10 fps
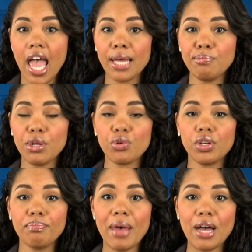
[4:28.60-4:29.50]
At
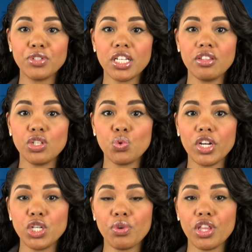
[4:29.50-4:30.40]
Mineral Mountain, the
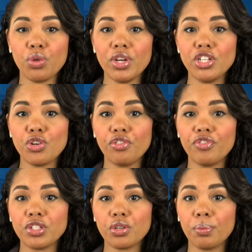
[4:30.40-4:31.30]
2023
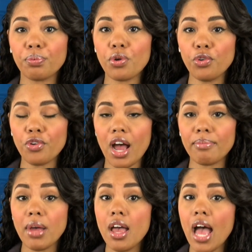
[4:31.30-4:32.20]
geophysical
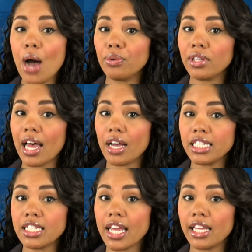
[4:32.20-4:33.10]
program
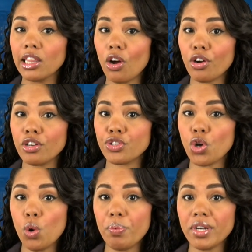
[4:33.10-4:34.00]
outlined a large
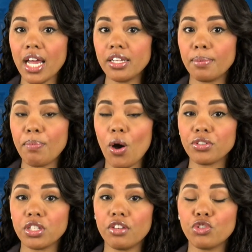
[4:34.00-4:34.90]
open-ended
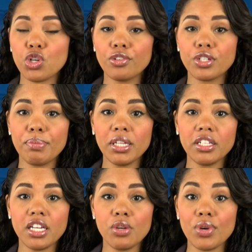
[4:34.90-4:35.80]
positive
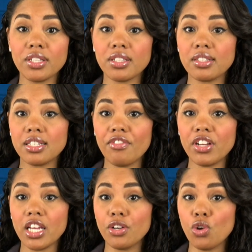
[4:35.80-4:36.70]
chargeability
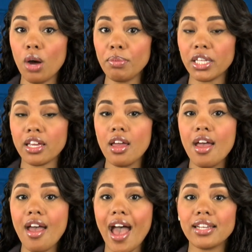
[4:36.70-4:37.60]
resistivity anomaly
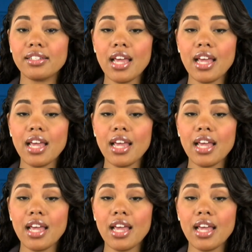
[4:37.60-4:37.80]
at